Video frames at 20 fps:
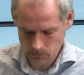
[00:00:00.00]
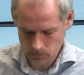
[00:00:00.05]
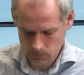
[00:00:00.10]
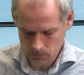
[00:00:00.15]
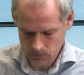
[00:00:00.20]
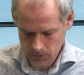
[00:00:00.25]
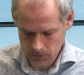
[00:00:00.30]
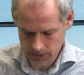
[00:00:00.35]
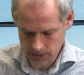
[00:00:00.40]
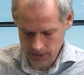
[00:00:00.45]

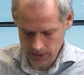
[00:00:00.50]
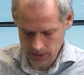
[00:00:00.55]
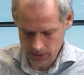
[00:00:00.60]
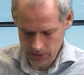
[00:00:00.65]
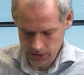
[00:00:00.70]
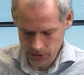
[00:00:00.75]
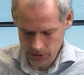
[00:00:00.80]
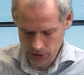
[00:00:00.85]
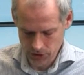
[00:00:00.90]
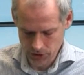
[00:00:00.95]
yeah, there's
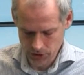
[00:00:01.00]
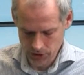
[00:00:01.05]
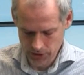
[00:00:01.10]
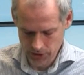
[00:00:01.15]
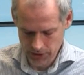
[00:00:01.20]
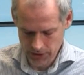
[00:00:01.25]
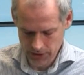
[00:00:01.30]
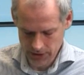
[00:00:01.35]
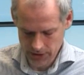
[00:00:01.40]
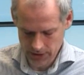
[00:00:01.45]
also
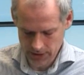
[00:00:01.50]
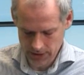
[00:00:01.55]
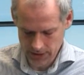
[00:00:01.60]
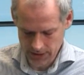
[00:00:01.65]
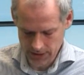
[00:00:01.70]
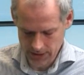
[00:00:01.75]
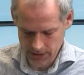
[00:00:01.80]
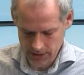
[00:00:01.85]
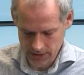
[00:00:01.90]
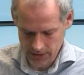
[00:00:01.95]
this
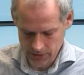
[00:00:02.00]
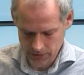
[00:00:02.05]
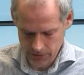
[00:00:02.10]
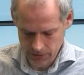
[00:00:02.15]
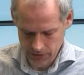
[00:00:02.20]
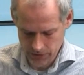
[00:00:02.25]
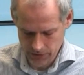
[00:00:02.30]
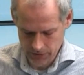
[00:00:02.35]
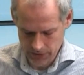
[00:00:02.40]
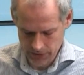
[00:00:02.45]
this
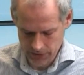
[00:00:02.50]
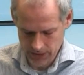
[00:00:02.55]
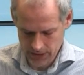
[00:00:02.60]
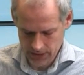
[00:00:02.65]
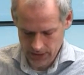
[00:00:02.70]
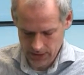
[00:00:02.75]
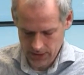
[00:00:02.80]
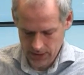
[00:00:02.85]
filter